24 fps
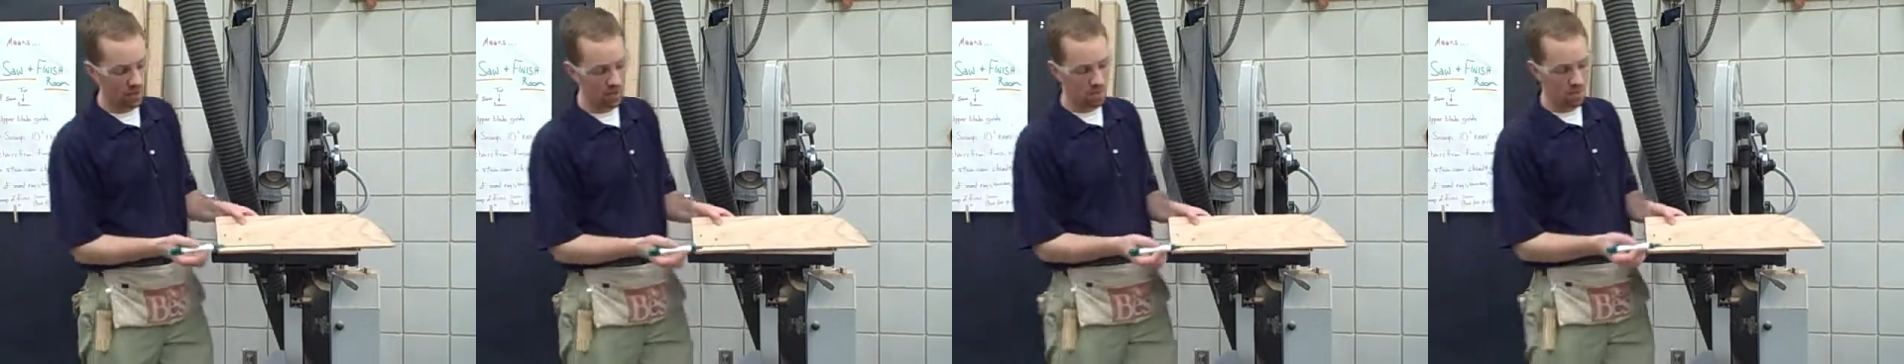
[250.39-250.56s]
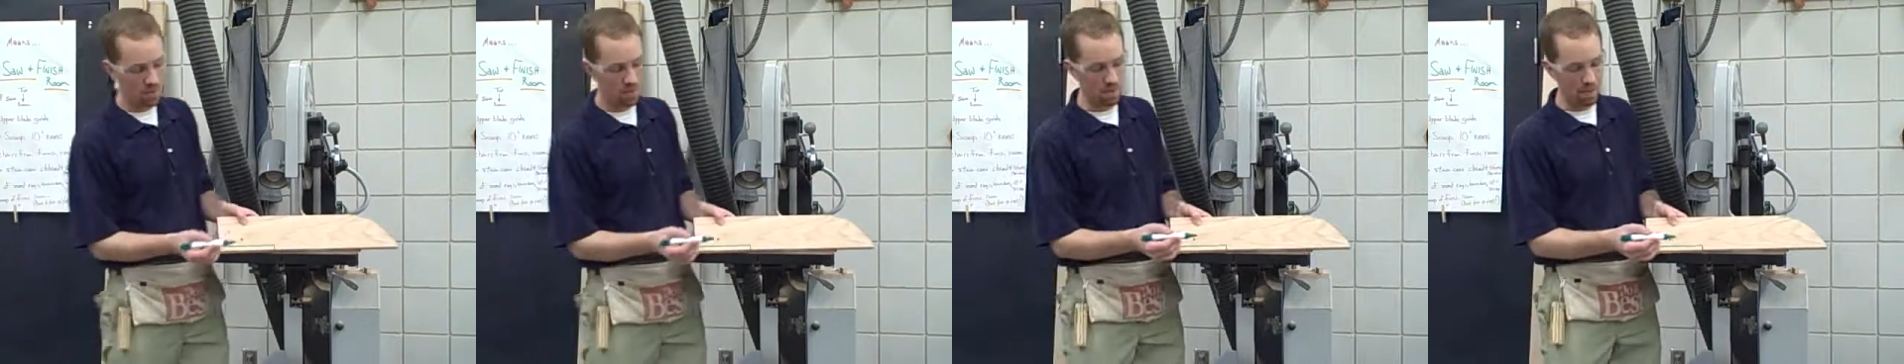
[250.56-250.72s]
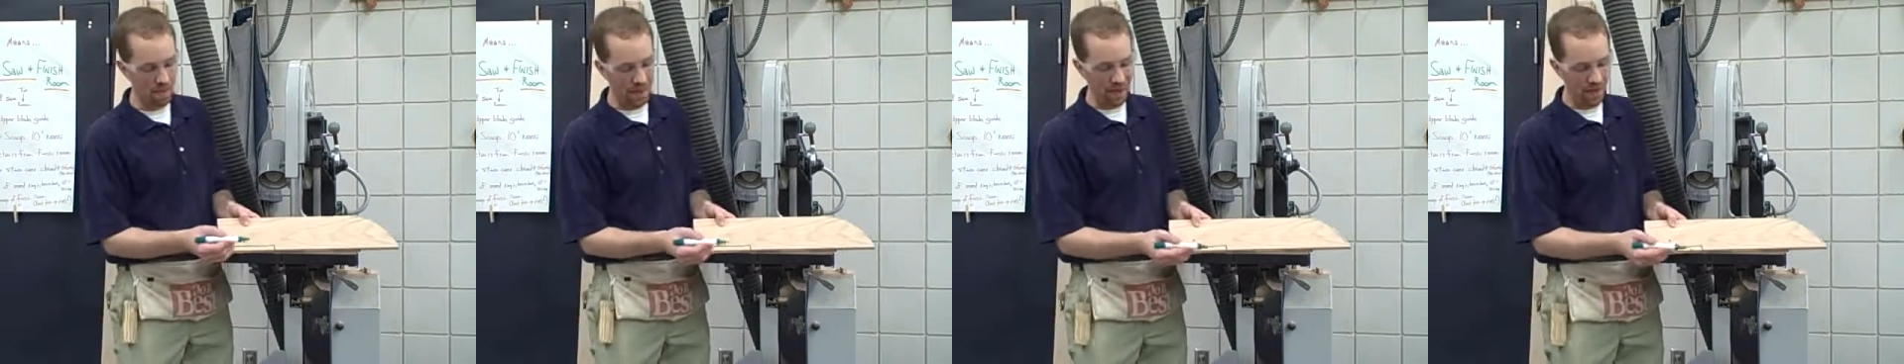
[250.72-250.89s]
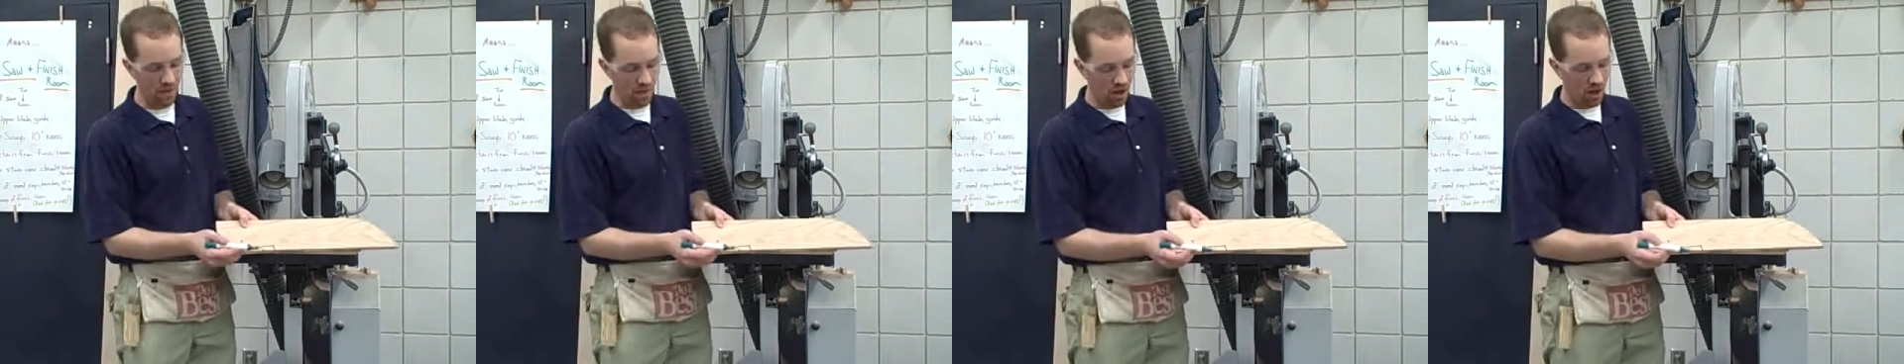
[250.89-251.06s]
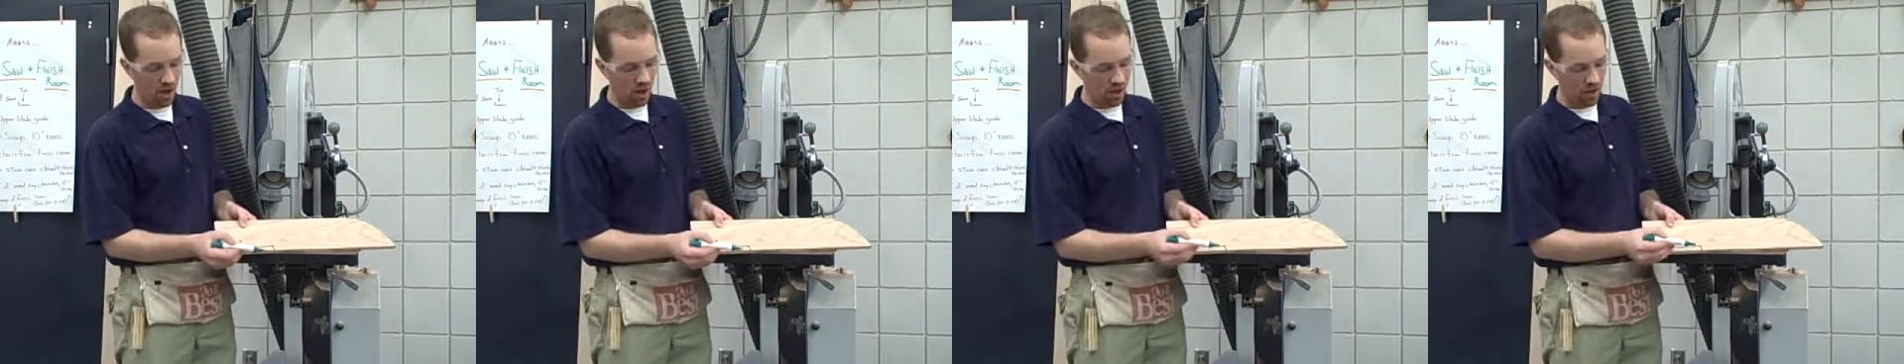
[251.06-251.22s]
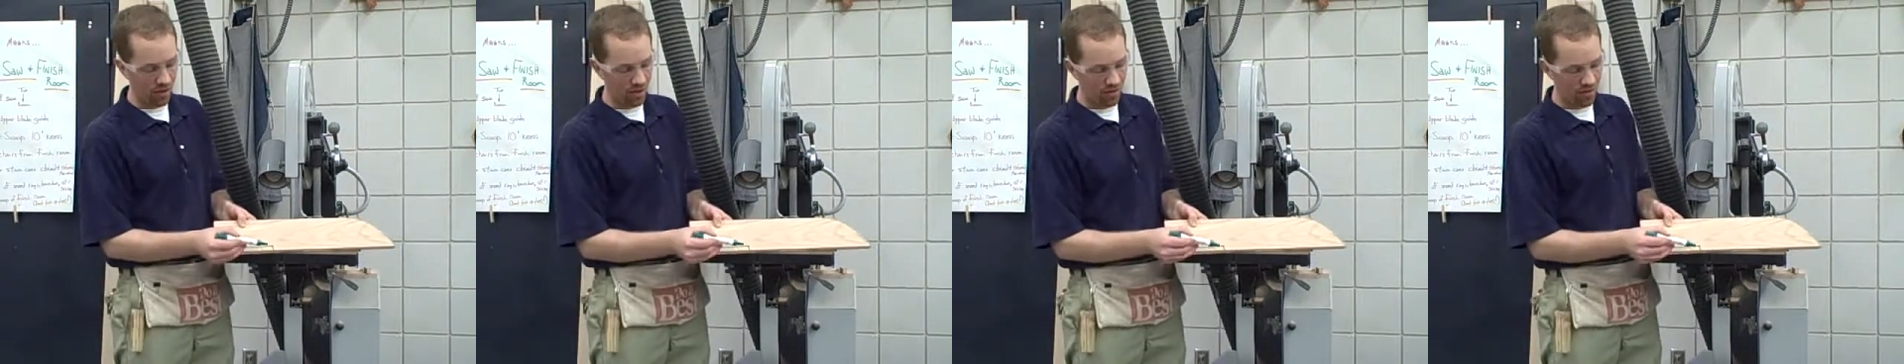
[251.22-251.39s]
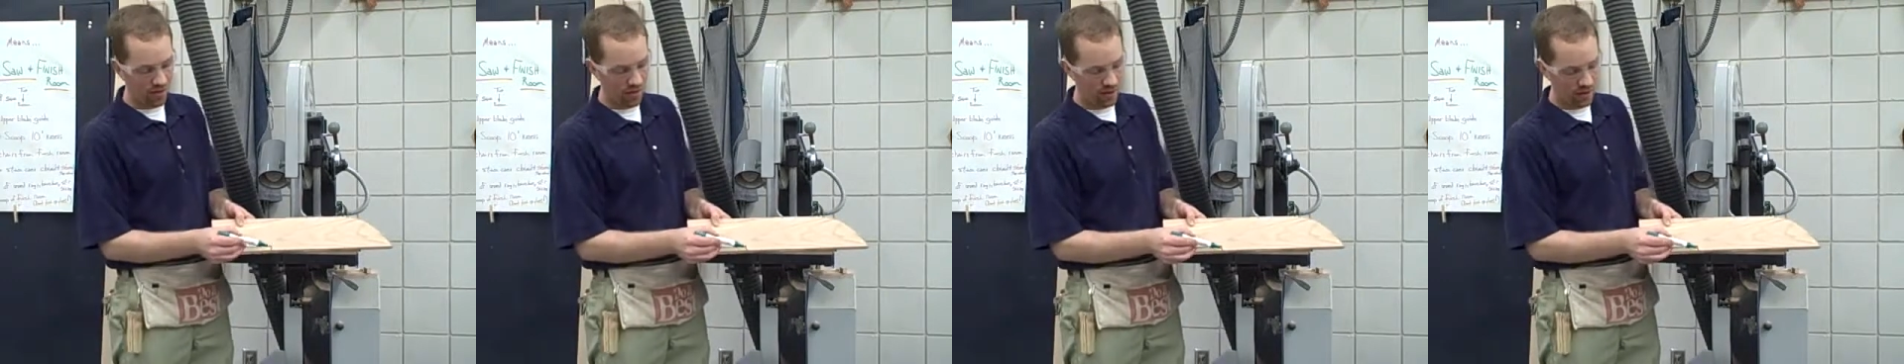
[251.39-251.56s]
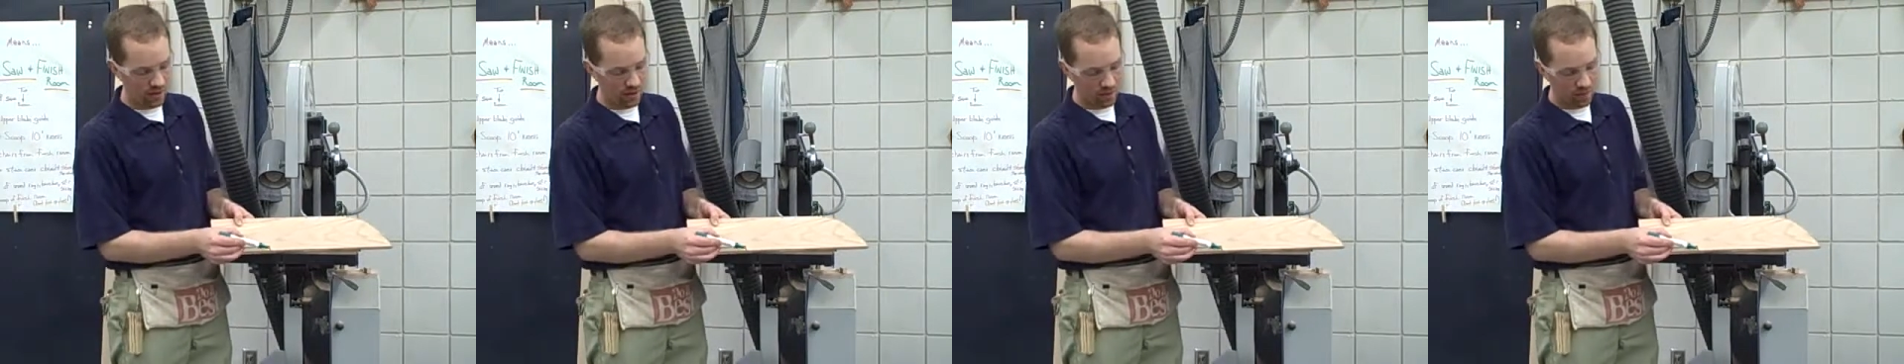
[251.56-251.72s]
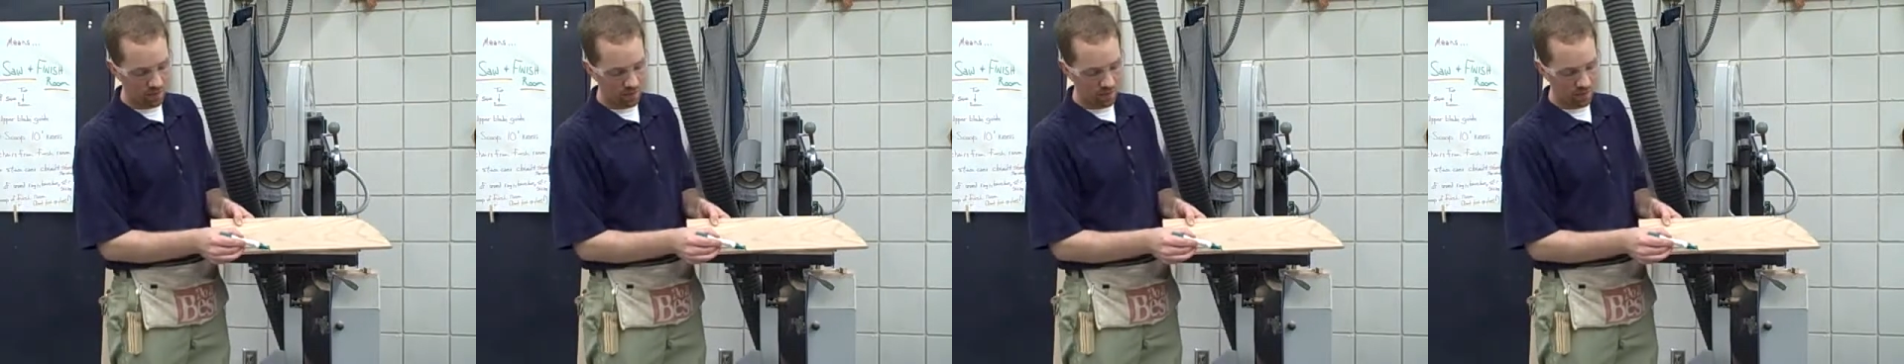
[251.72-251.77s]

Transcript: would be better off